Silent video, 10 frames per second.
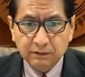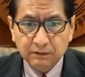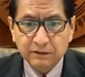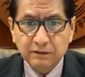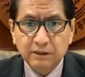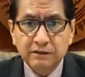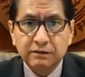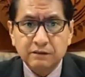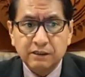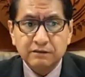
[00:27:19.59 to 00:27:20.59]
the
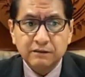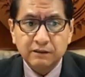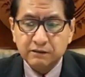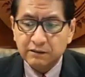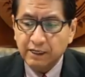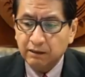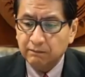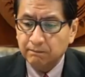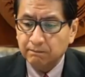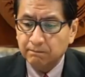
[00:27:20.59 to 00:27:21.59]
census has ceased now,